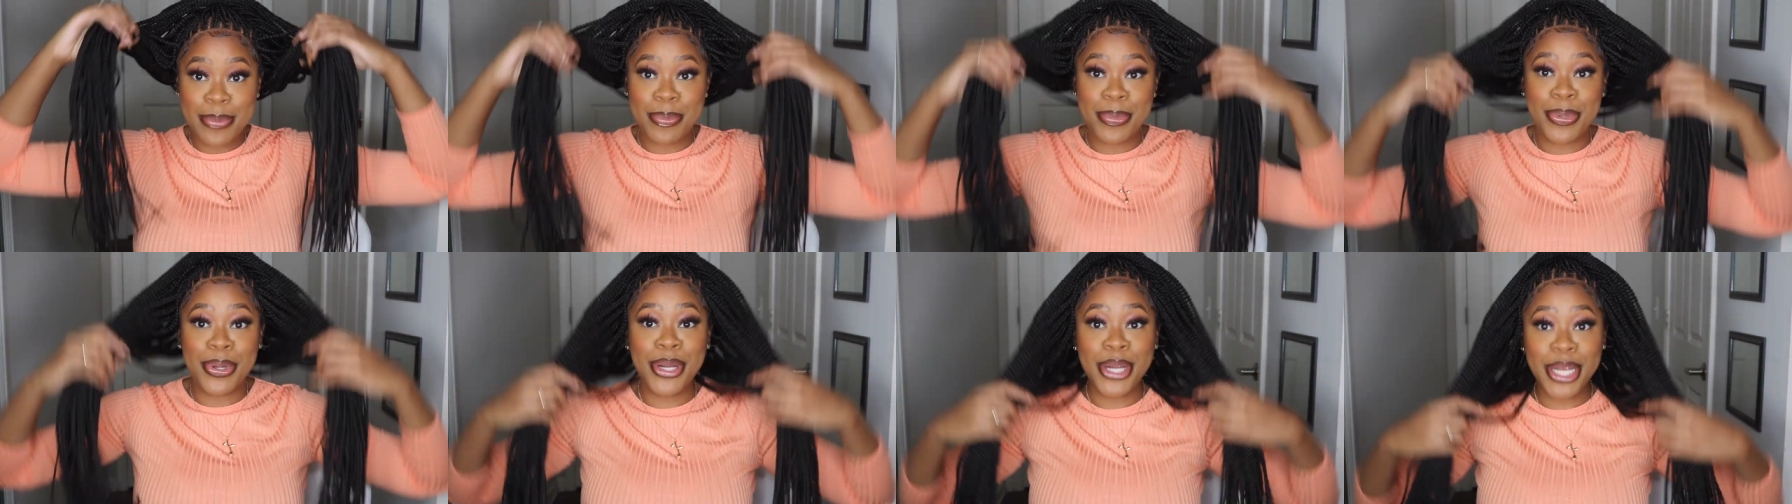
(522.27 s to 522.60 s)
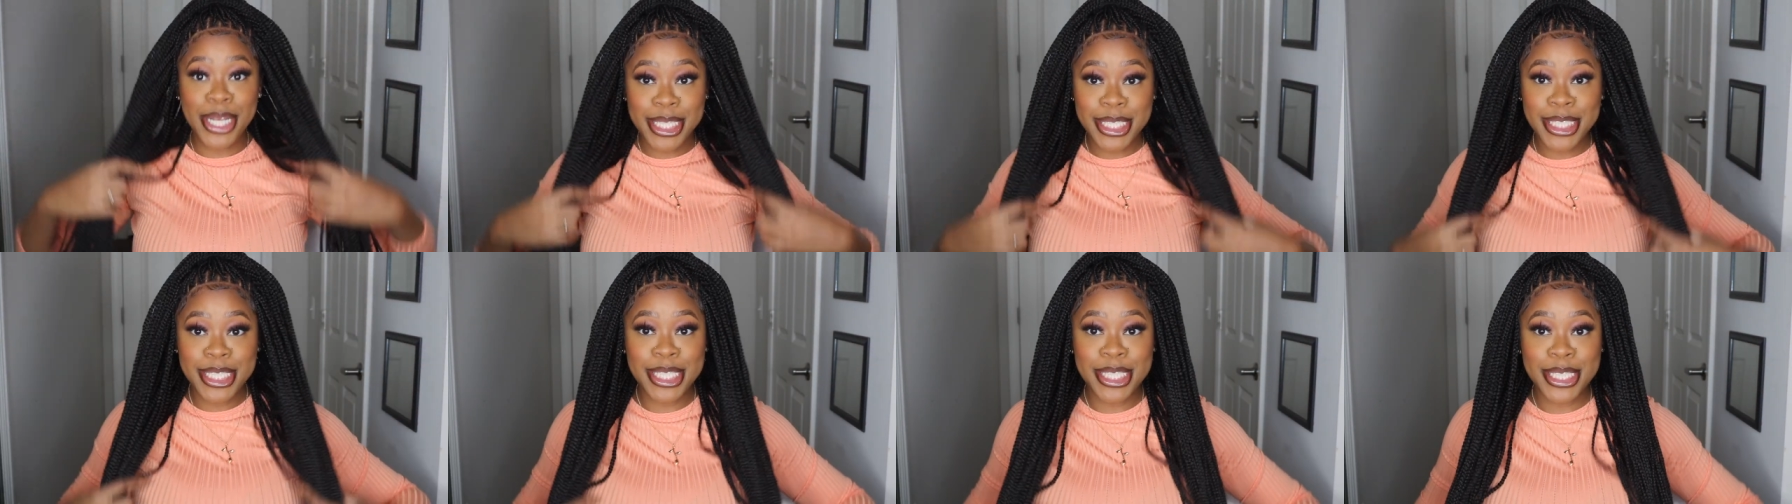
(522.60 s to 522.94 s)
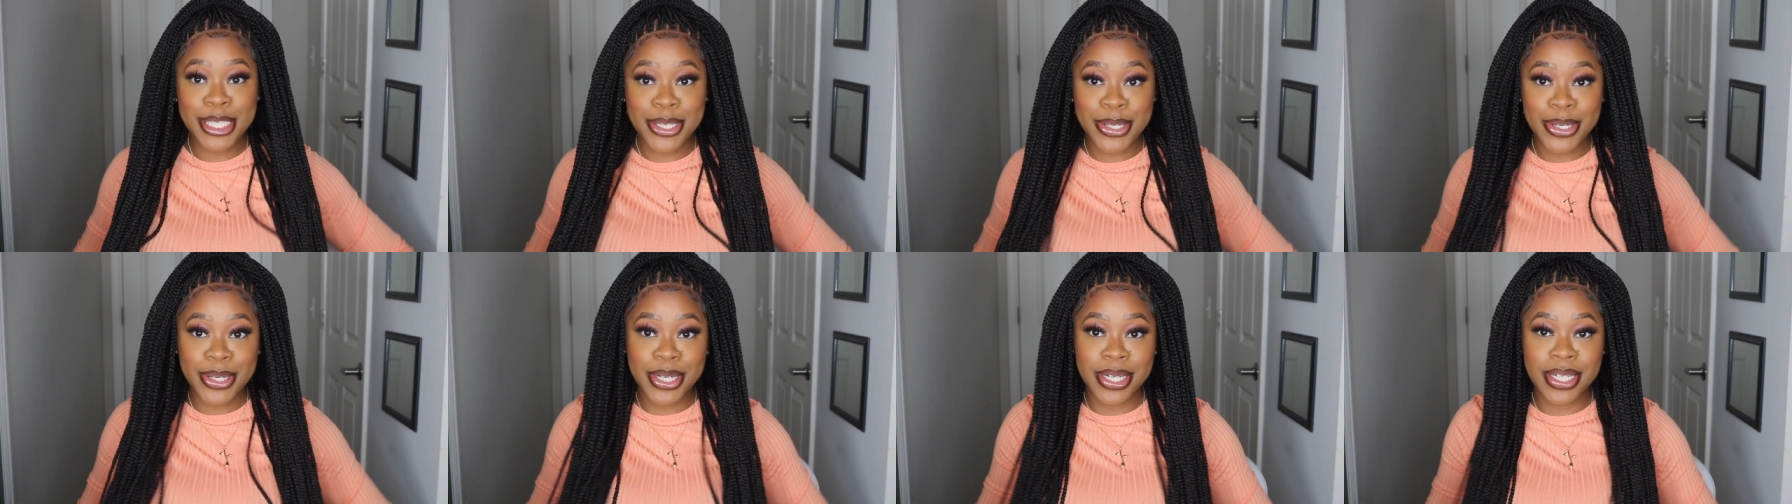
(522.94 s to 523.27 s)
pretty
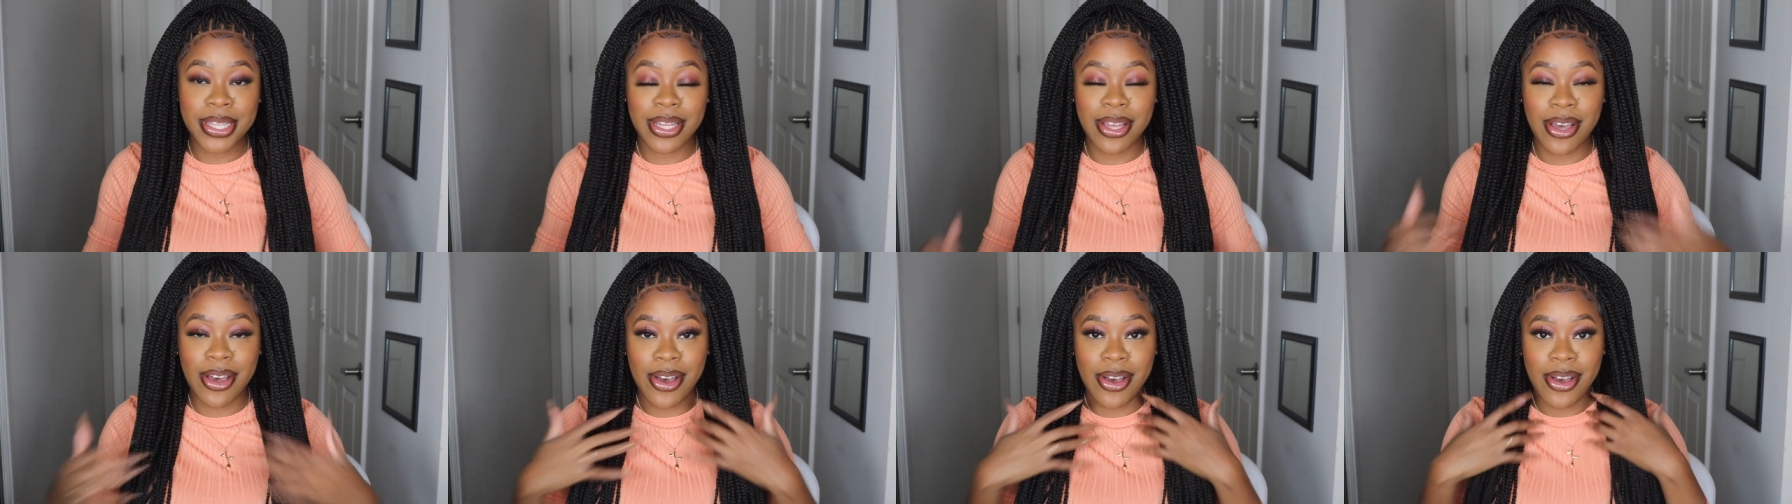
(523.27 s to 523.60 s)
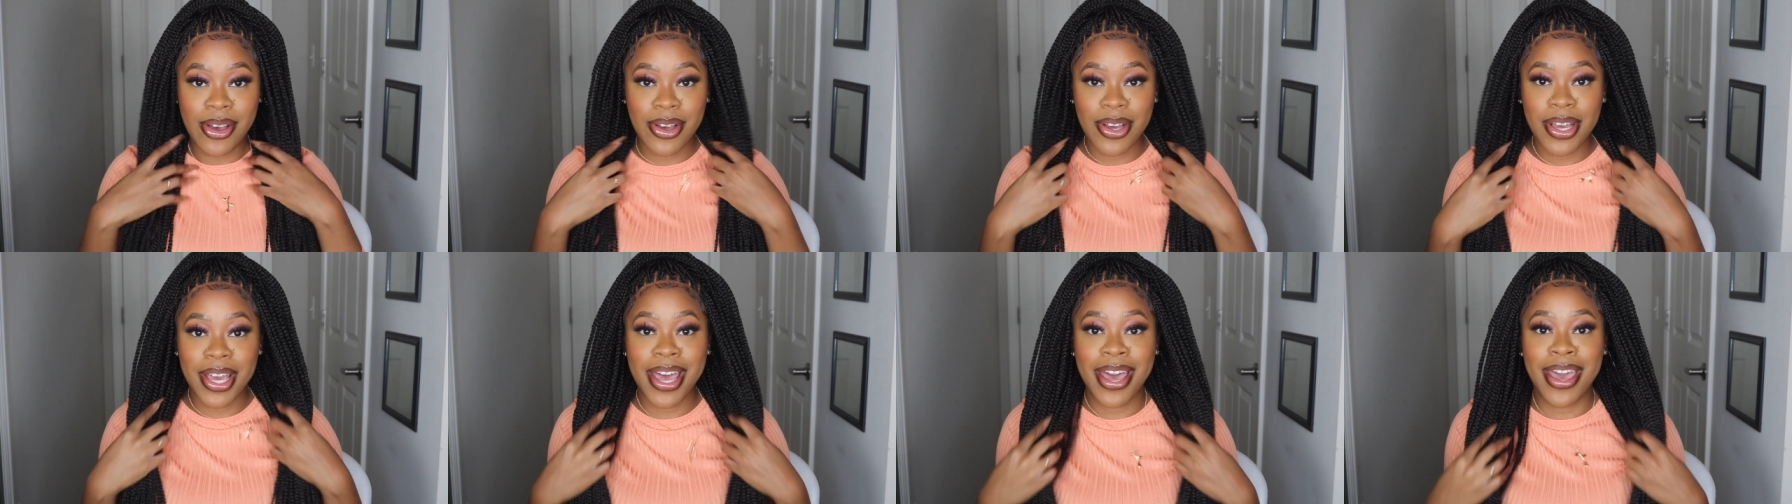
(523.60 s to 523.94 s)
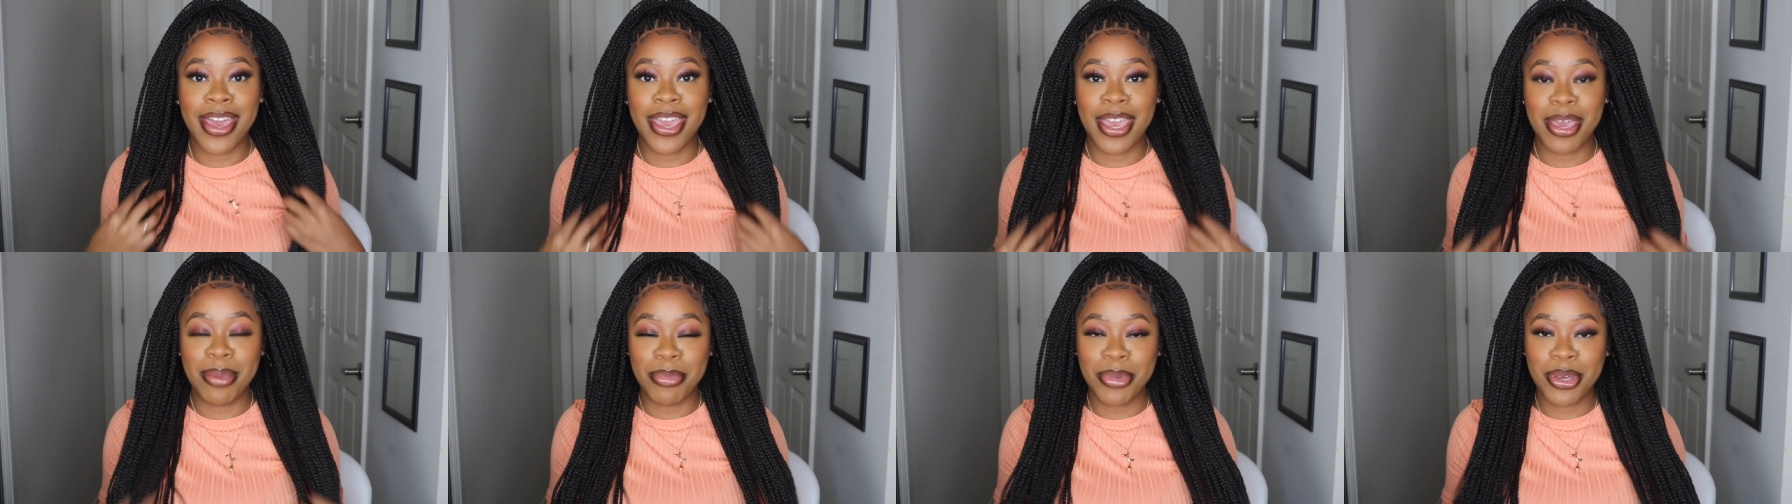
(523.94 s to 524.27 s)
darn long
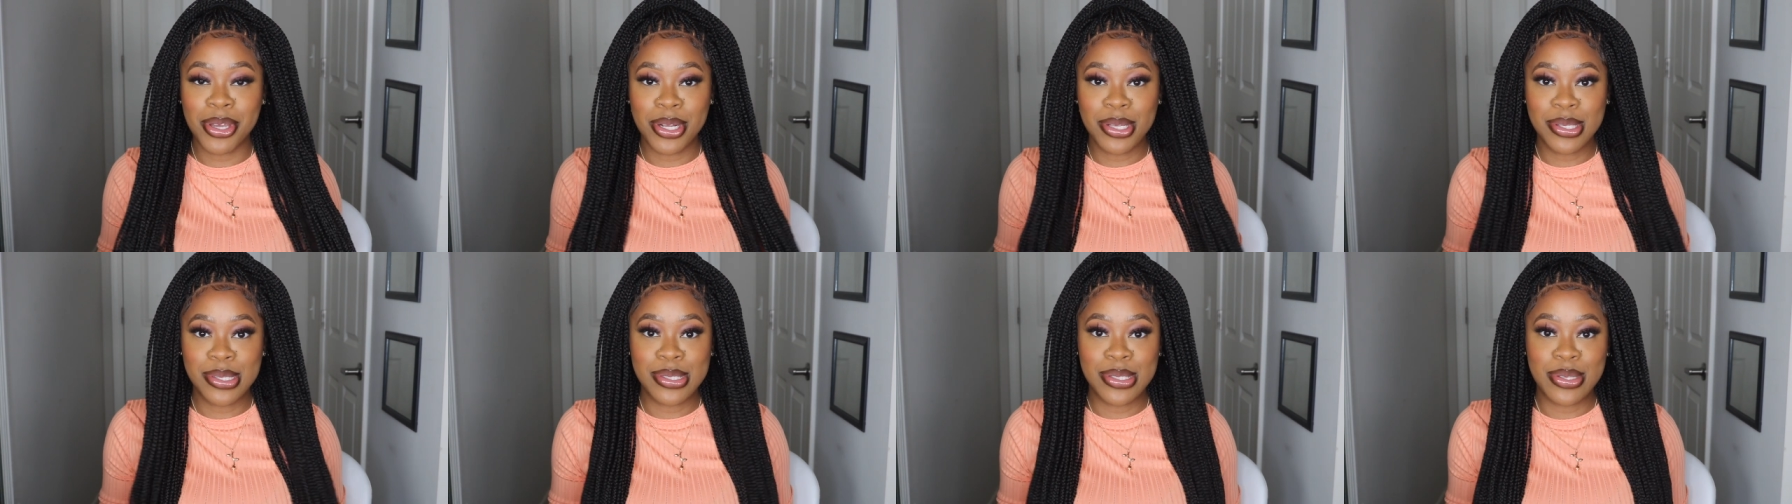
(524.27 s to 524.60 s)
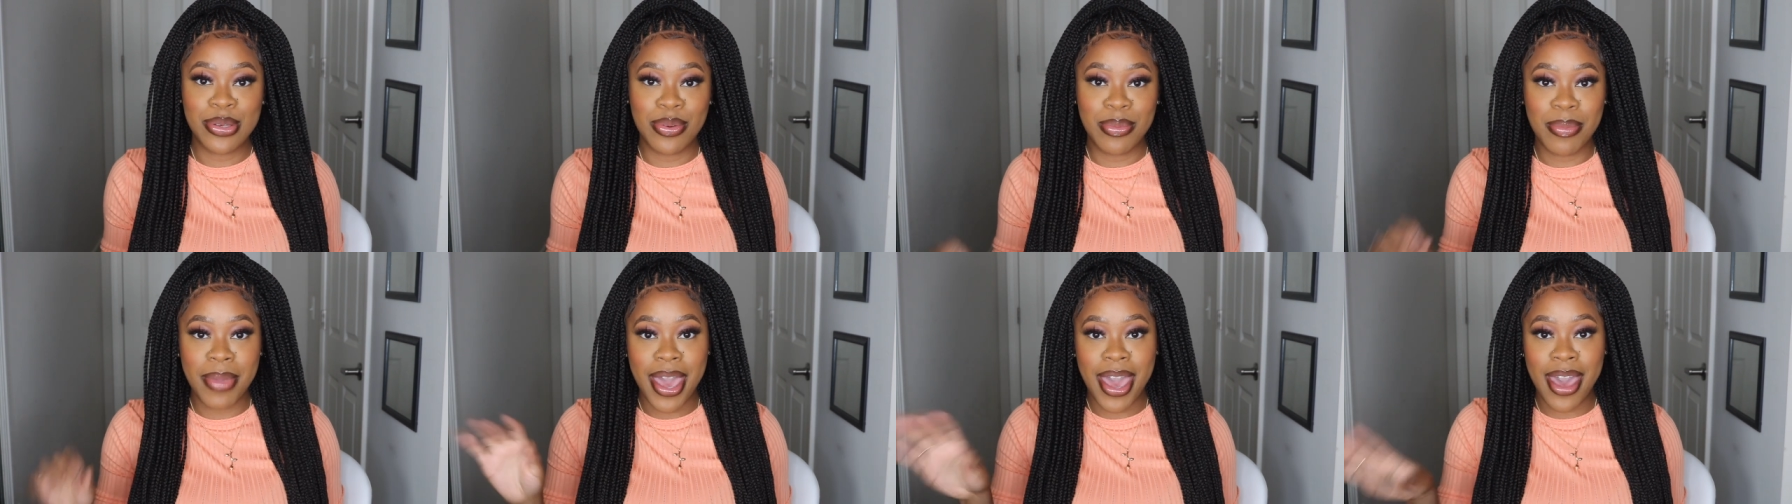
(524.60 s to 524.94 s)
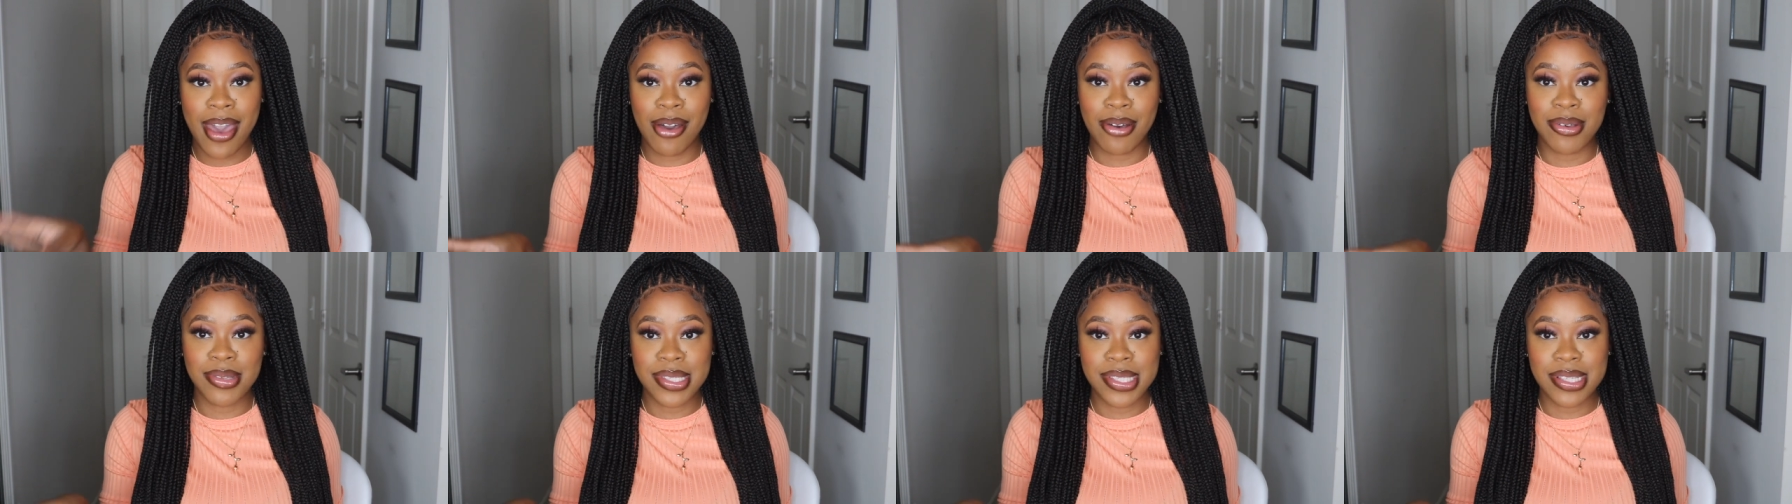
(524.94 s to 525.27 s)
I am going to zoom
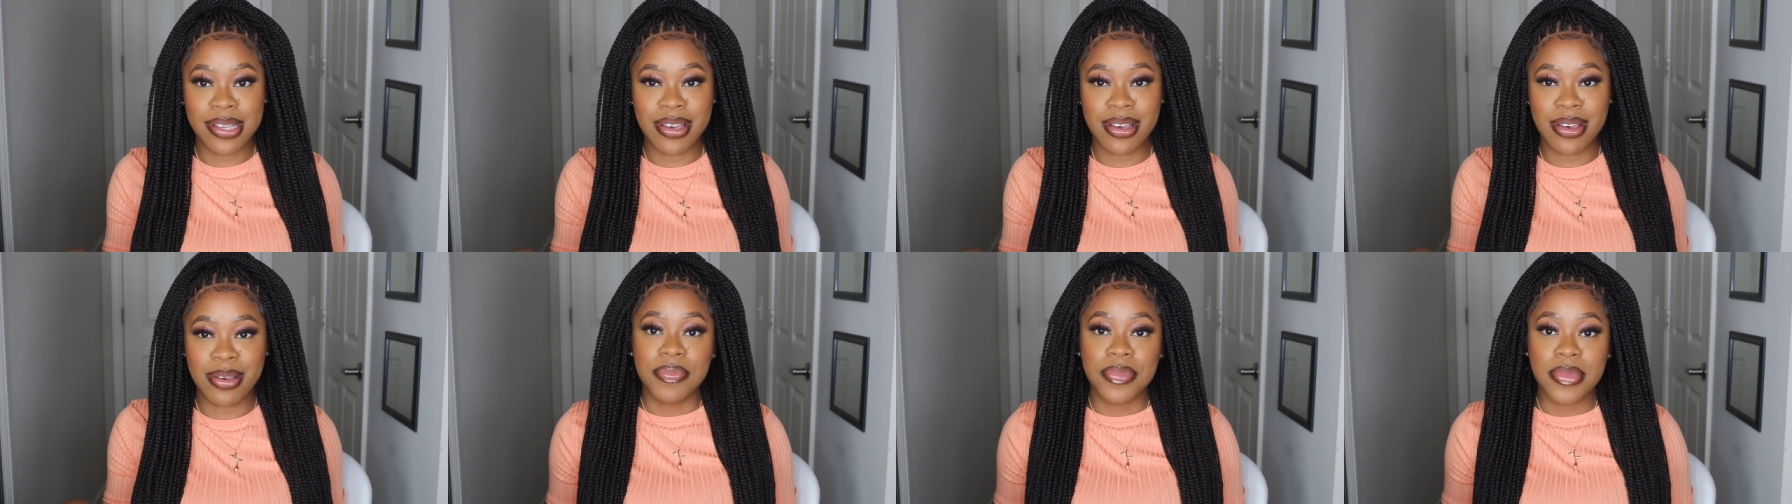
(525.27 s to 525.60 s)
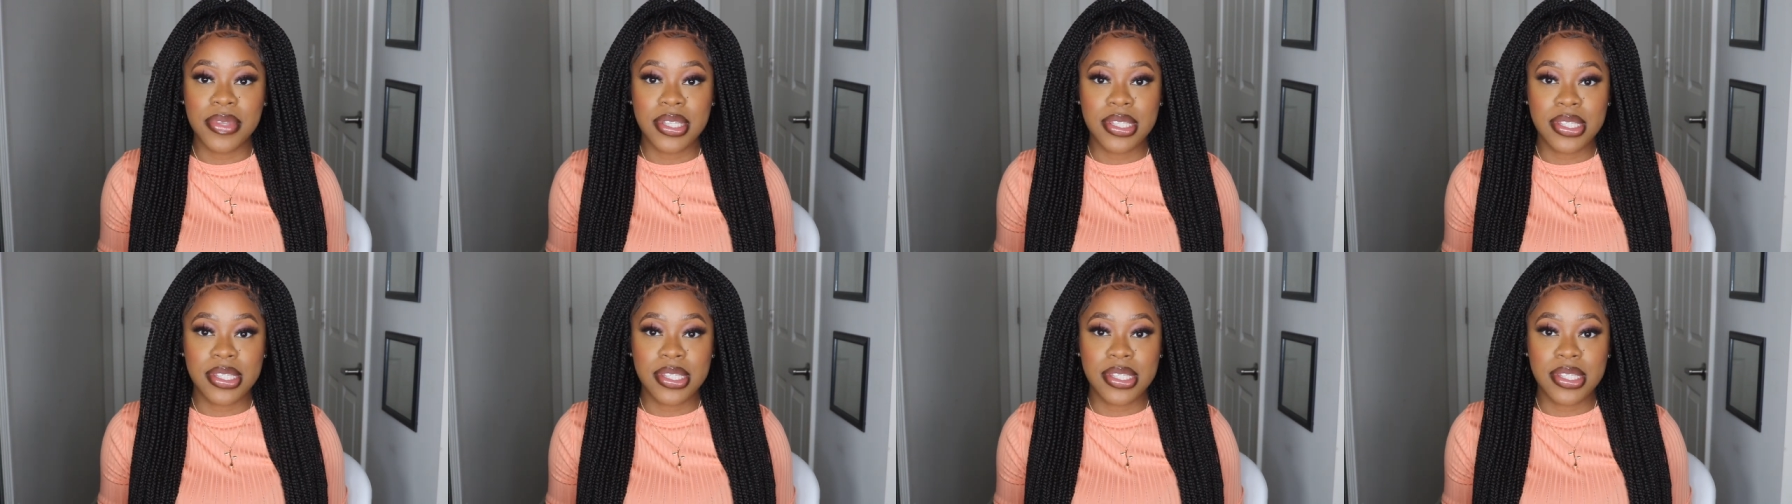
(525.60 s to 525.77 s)
out some